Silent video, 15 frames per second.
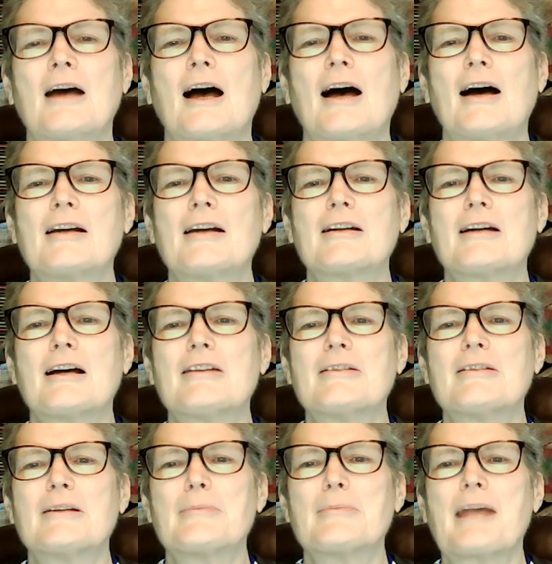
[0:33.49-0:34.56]
I call
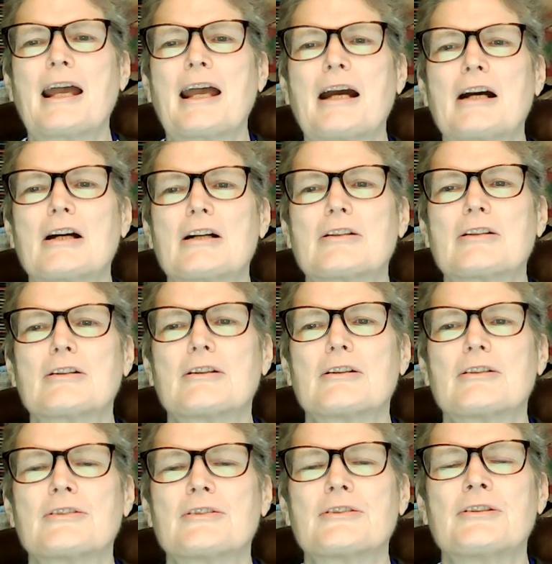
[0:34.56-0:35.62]
them
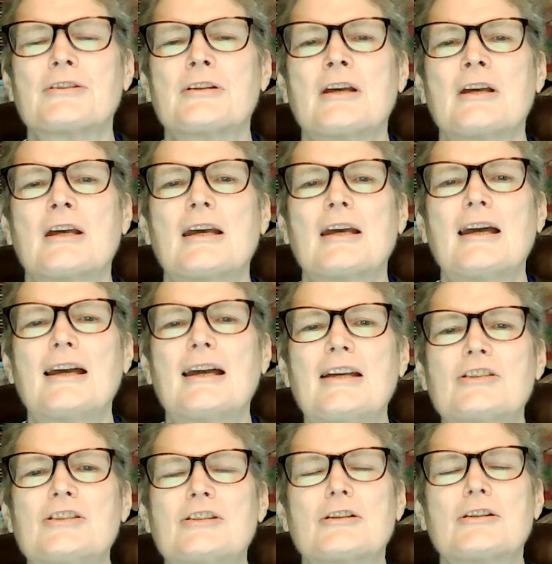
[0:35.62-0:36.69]
characters.
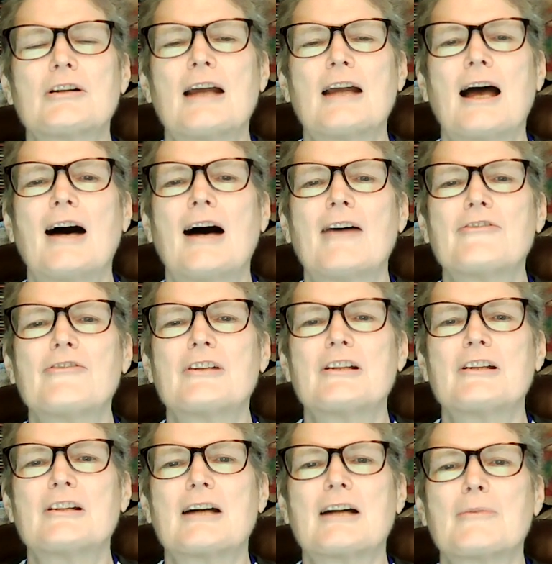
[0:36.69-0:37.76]
History
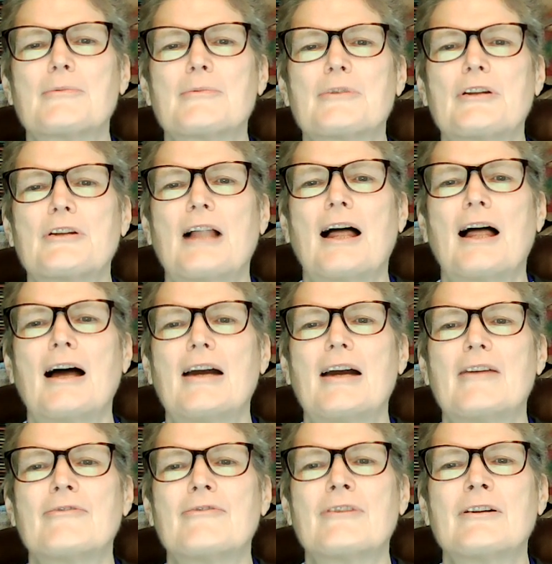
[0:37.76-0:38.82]
often comes
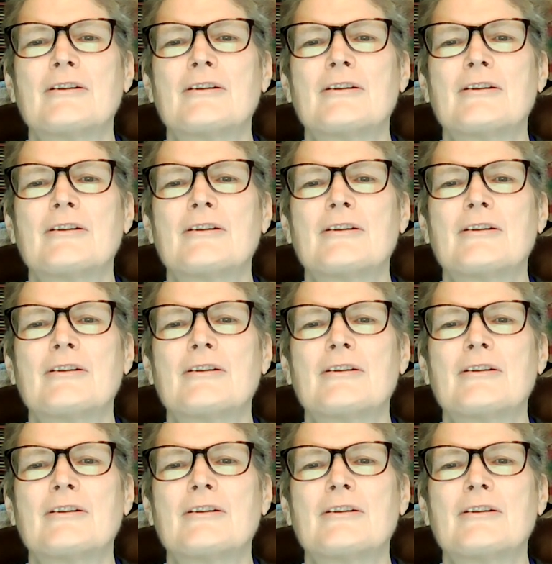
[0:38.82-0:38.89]
alive.